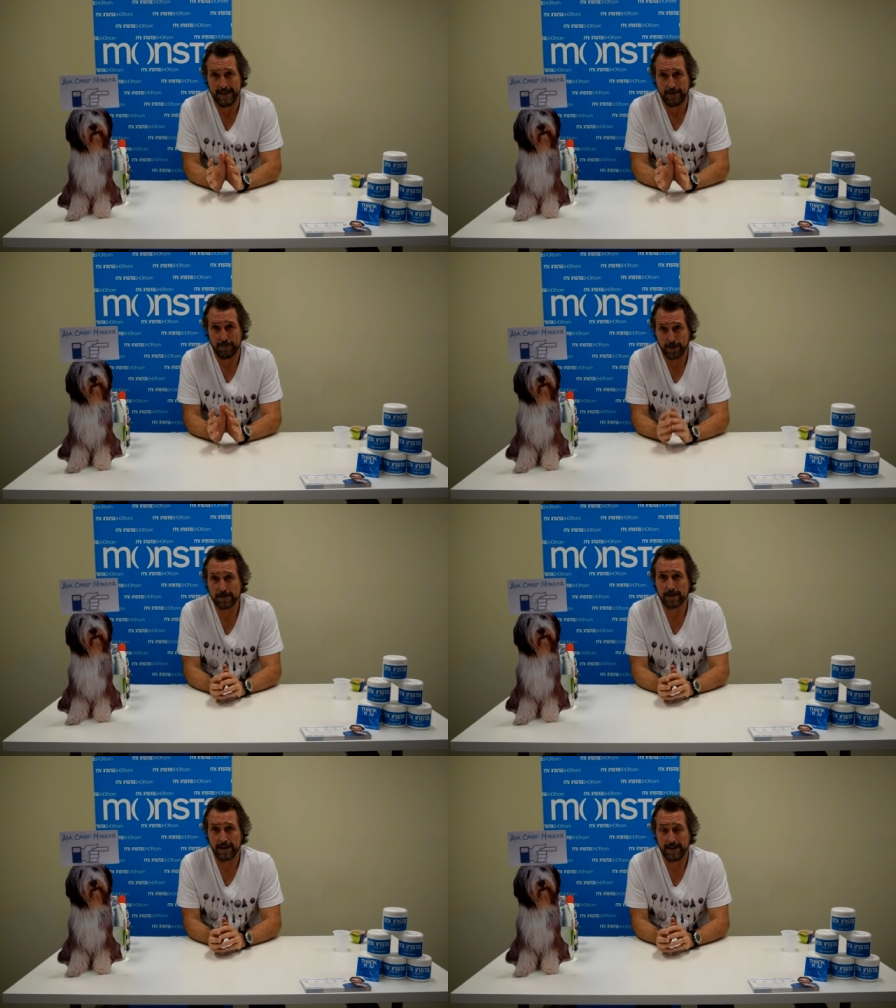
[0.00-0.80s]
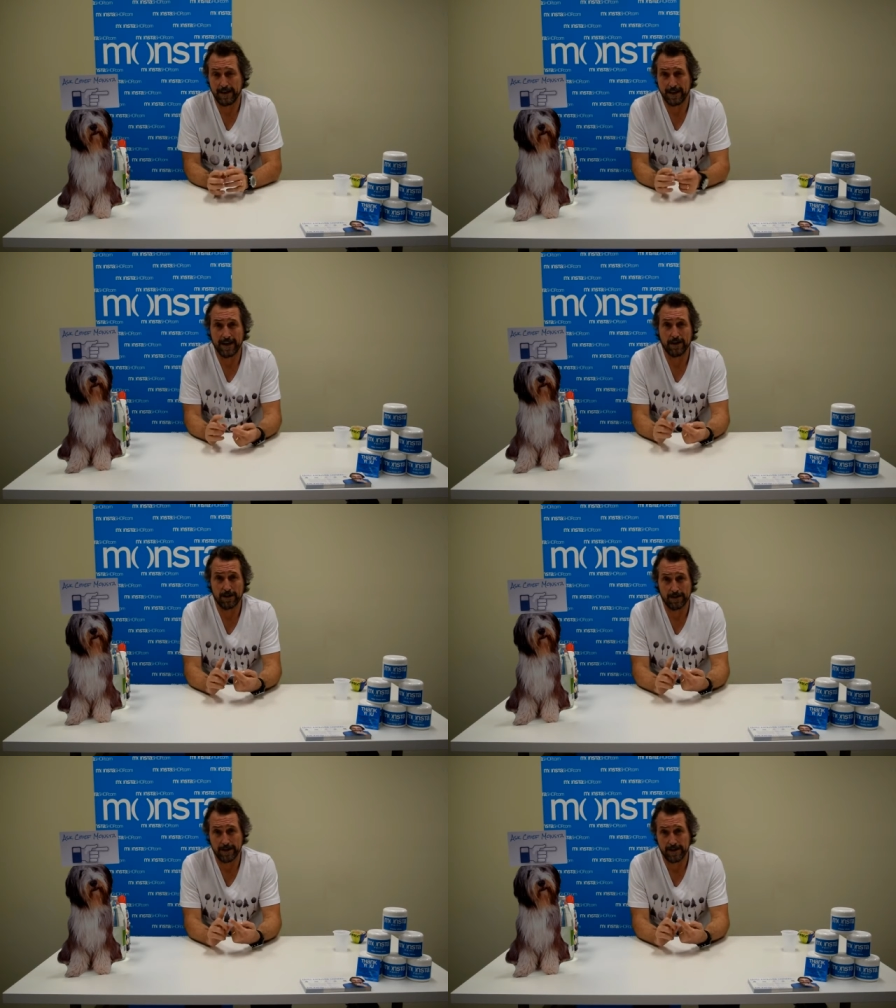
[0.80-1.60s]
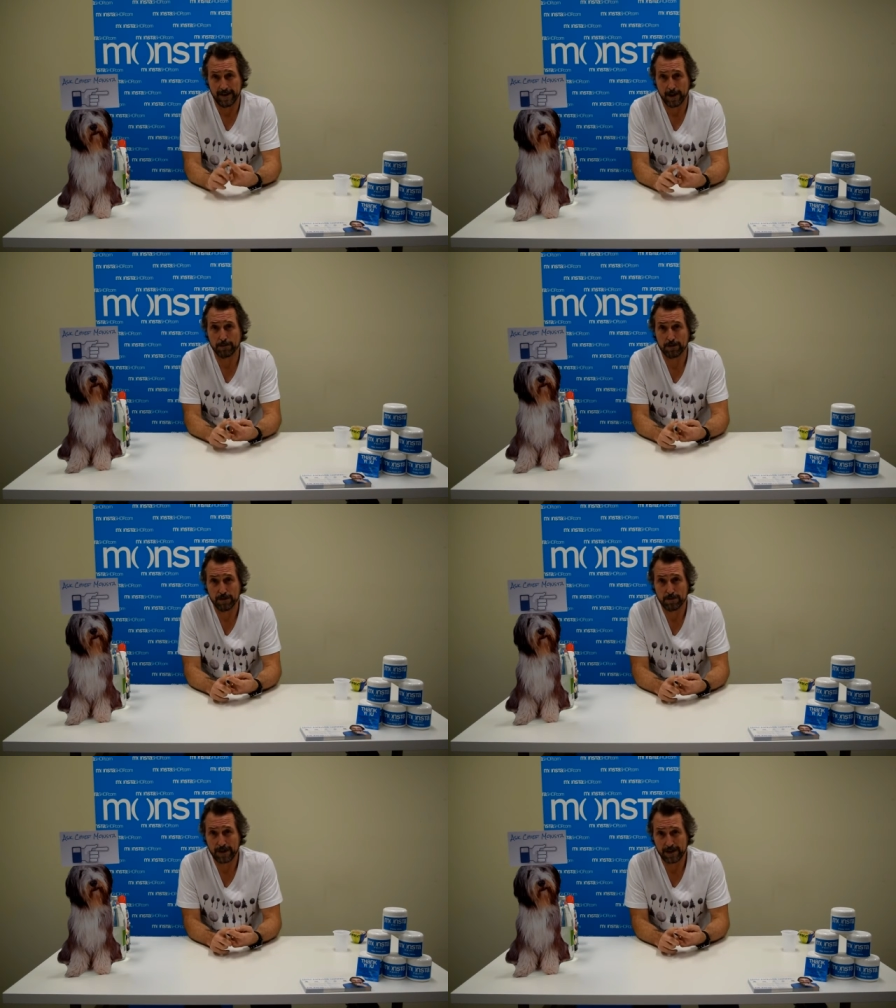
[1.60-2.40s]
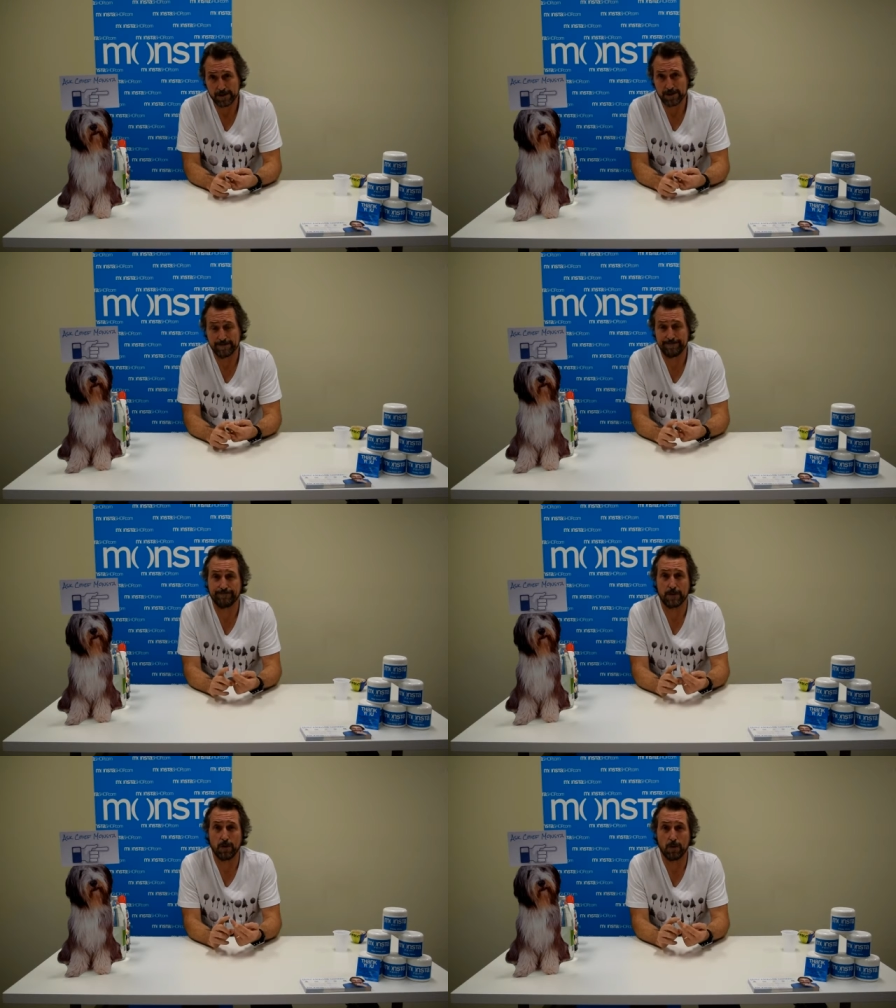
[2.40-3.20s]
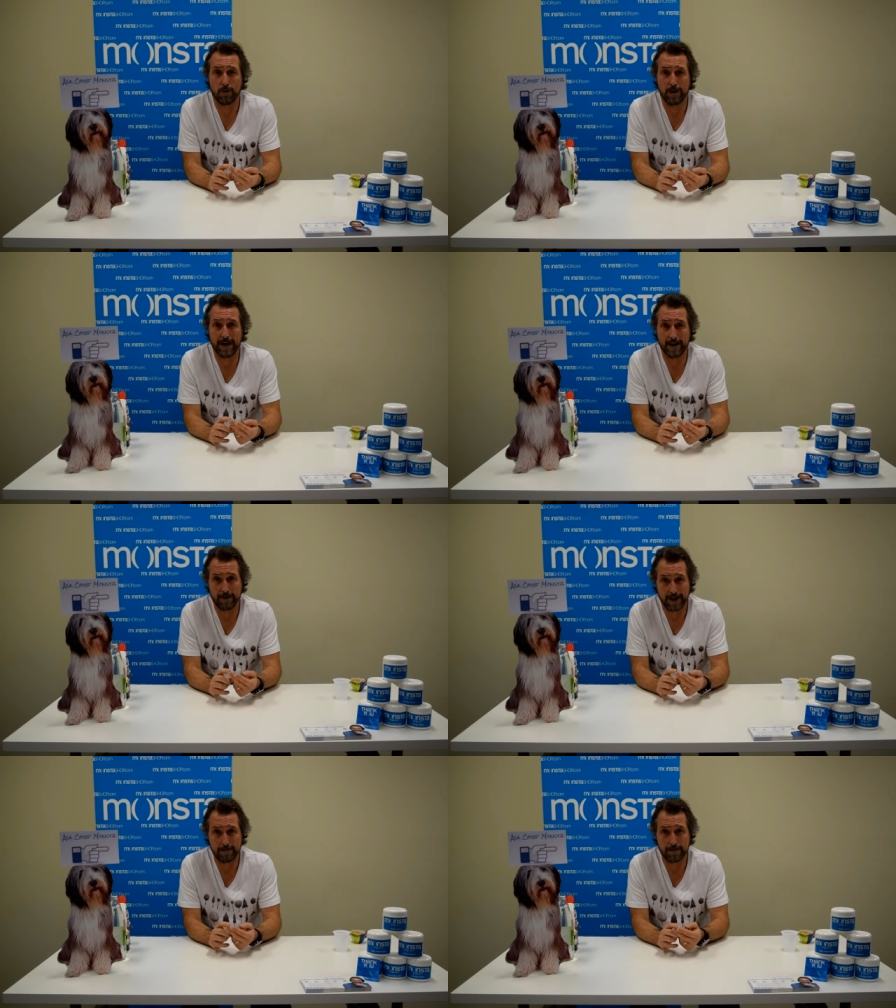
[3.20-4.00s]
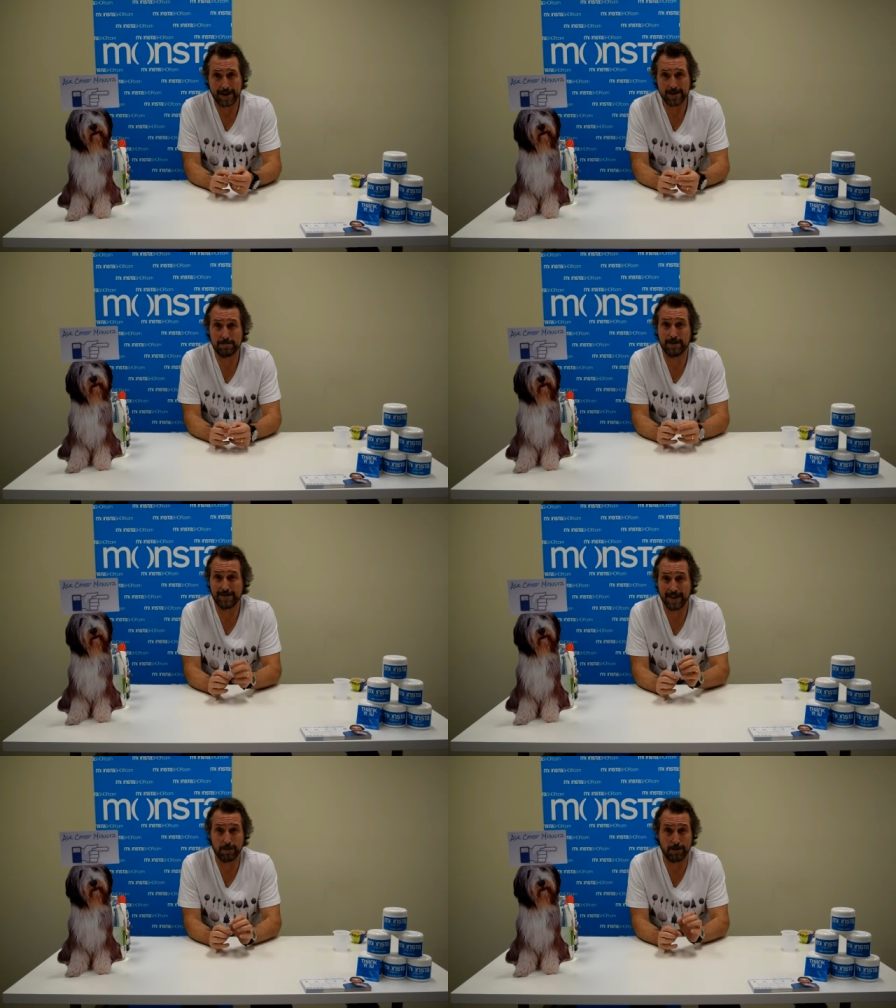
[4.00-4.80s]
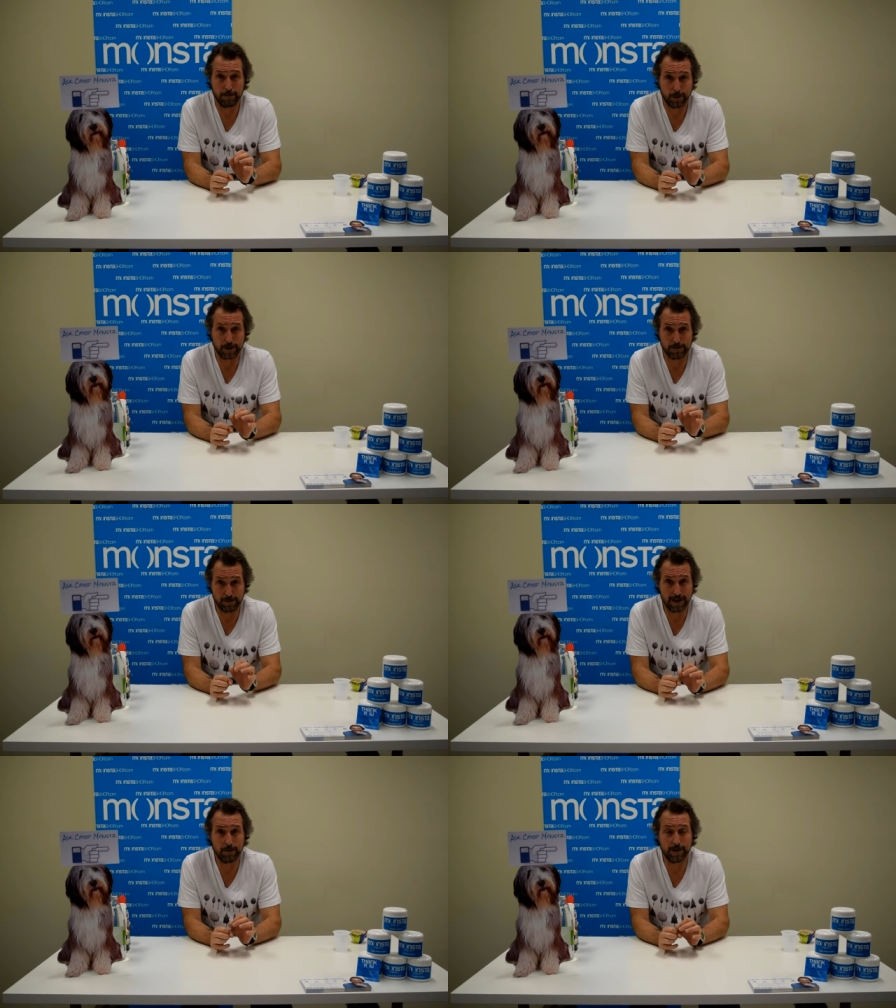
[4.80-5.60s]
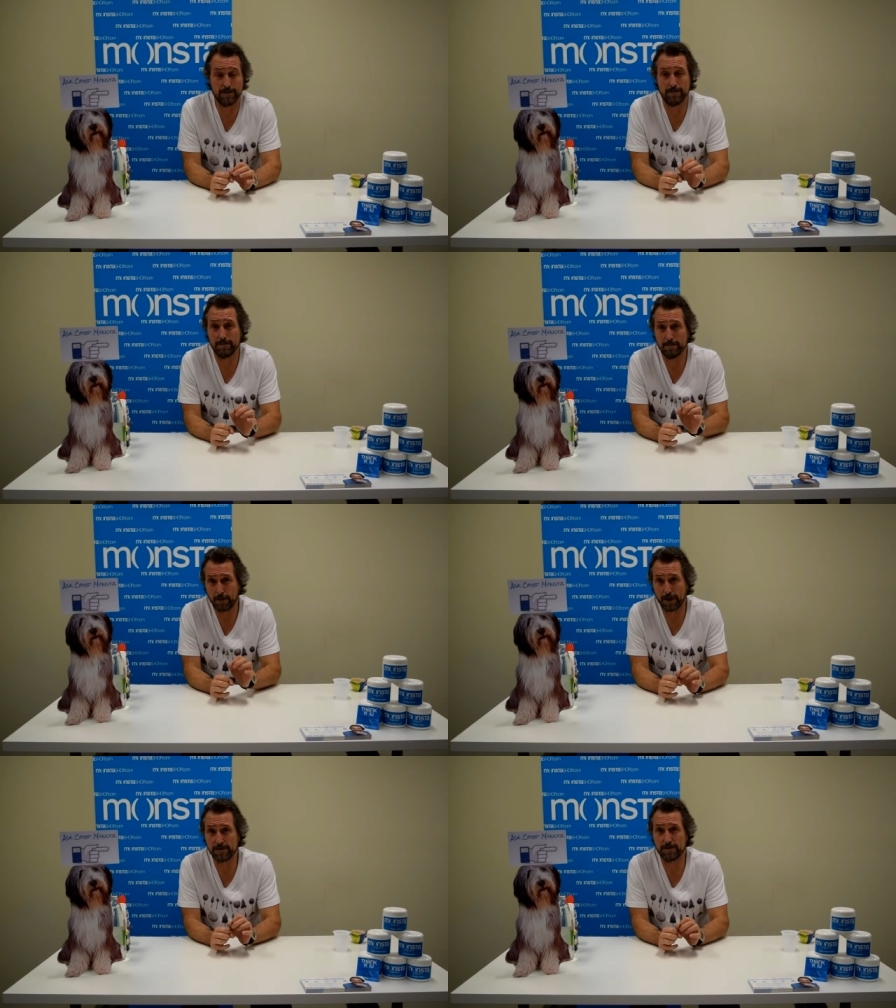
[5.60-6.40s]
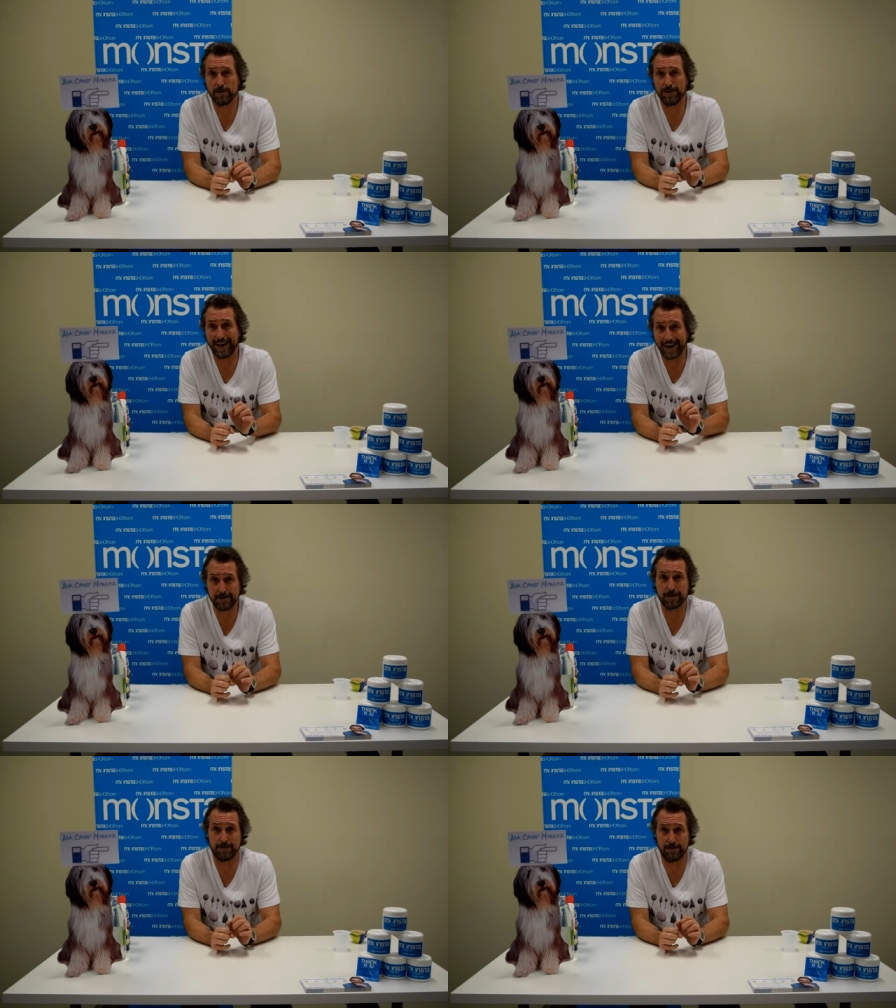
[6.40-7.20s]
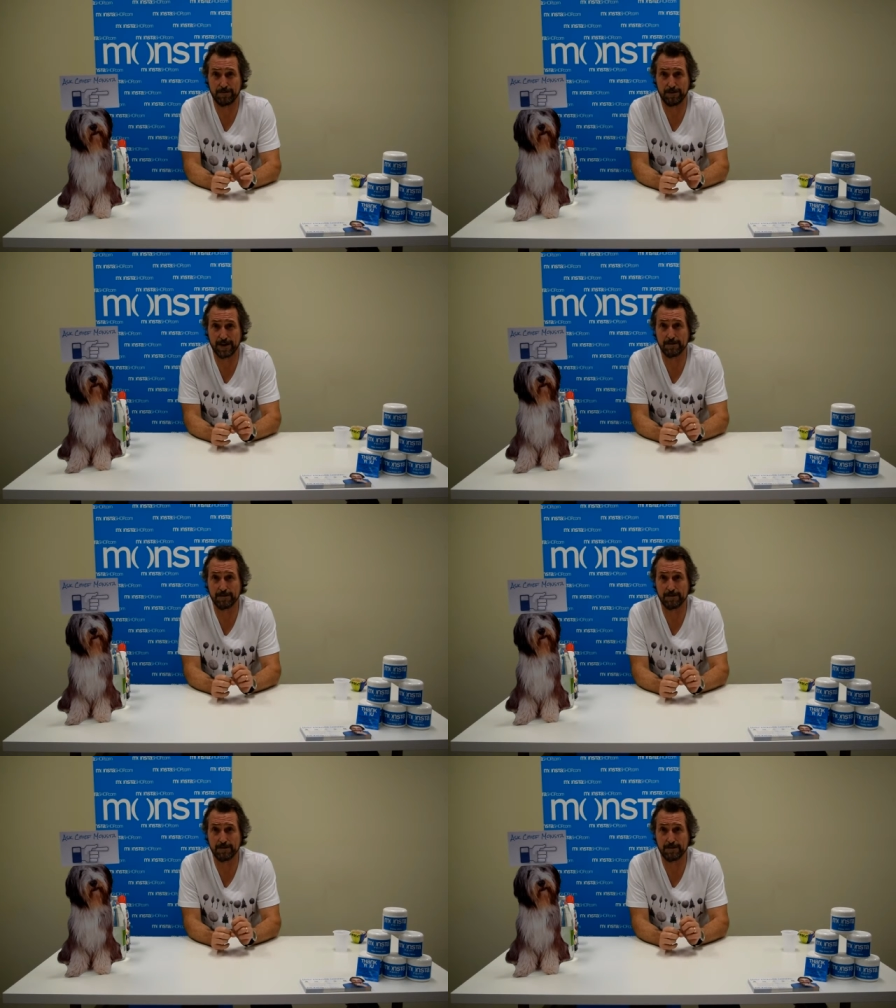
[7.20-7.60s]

firstly, you're going to need either a, an old toothbrush or a grout brush, but I tell you what works really well, buy yourself an electric toothbrush